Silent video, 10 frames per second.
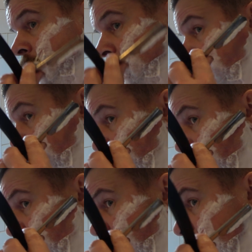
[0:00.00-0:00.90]
there would have
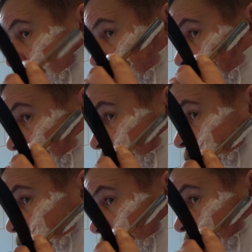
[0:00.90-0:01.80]
been
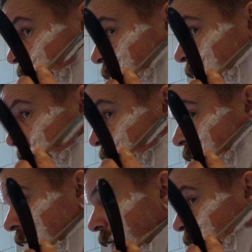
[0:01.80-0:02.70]
variances on every
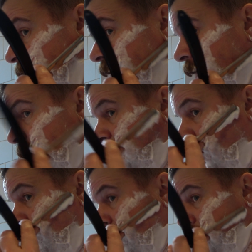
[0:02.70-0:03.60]
razor, even if it was
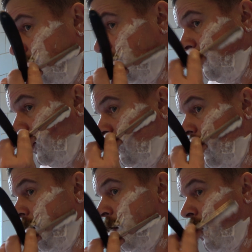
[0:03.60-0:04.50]
one man doing them anyway.